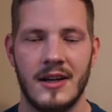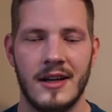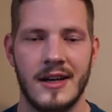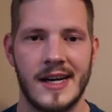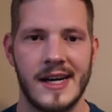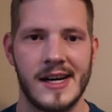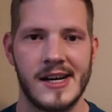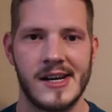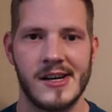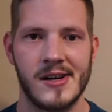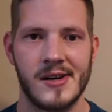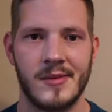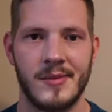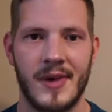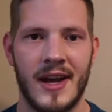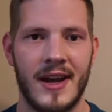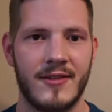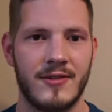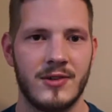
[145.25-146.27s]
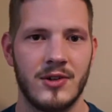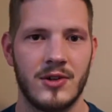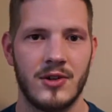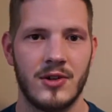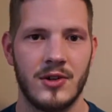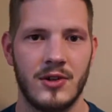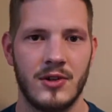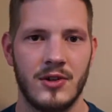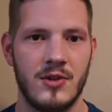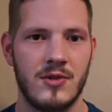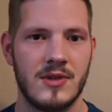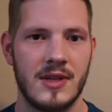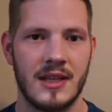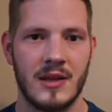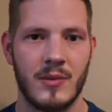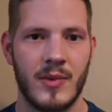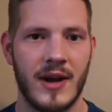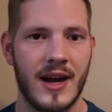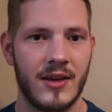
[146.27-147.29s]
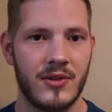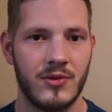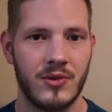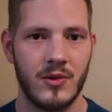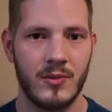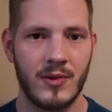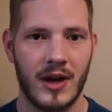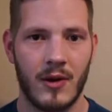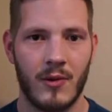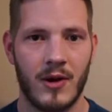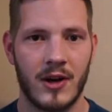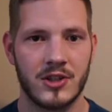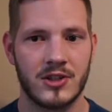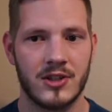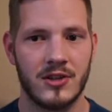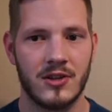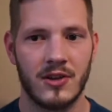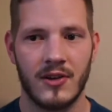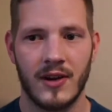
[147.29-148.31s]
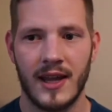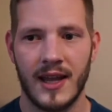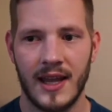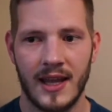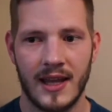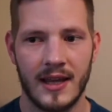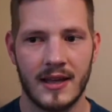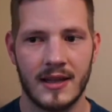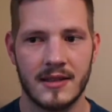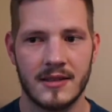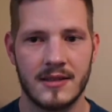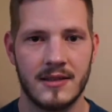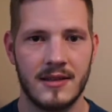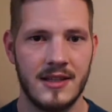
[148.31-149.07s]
after using the bathroom, not washing their hands.